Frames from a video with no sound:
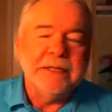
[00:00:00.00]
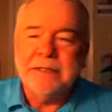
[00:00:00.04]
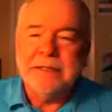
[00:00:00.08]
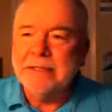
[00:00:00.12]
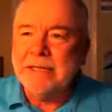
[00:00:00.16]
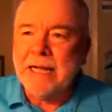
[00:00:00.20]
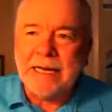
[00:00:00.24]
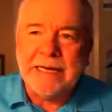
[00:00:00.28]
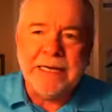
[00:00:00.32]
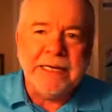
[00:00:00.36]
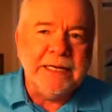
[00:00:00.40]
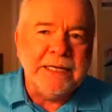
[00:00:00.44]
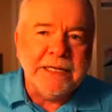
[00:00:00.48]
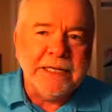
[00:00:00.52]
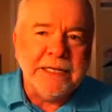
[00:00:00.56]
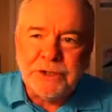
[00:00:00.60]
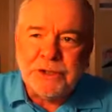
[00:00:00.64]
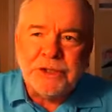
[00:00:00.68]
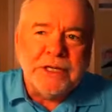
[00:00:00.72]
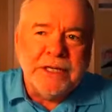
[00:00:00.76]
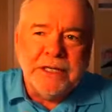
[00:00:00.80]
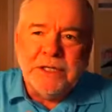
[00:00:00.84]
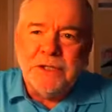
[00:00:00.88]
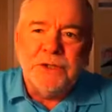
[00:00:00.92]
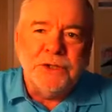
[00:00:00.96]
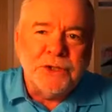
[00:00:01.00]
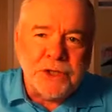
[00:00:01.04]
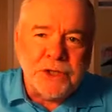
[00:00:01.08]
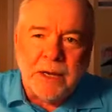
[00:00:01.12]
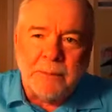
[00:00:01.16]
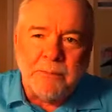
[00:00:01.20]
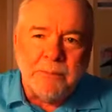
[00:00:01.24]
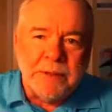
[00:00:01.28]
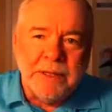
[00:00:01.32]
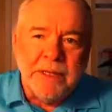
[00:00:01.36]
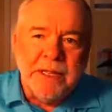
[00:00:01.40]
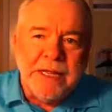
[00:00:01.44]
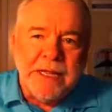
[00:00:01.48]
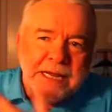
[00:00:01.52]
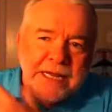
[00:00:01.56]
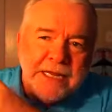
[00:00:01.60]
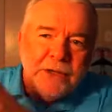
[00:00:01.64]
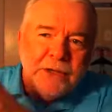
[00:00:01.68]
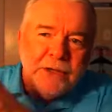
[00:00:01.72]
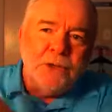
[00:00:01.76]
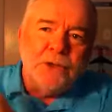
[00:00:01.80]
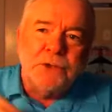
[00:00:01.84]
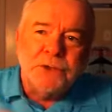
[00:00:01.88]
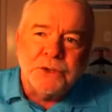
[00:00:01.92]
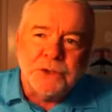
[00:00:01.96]
Dionysians up in the
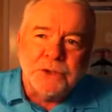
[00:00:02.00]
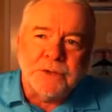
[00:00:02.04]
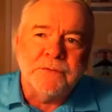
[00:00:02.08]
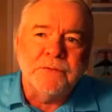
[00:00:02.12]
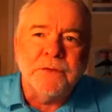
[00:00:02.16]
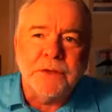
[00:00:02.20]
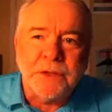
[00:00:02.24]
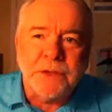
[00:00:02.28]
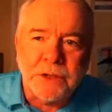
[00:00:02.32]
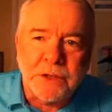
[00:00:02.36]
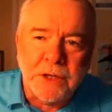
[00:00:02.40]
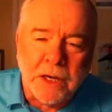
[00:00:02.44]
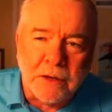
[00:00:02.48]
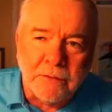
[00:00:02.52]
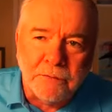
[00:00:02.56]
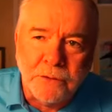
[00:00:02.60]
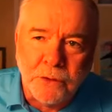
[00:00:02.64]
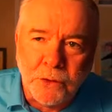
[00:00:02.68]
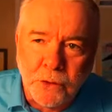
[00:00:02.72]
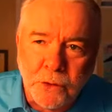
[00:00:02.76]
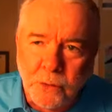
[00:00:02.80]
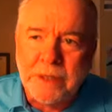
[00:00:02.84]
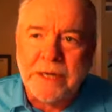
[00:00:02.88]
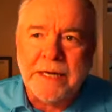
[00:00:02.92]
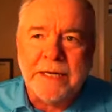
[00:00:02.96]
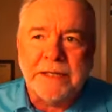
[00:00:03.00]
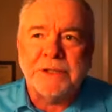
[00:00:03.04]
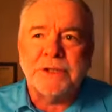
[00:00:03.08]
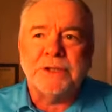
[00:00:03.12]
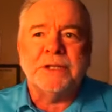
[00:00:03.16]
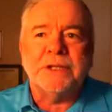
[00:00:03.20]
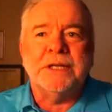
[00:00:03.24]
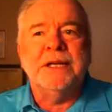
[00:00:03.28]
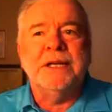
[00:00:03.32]
hills of the of Greece,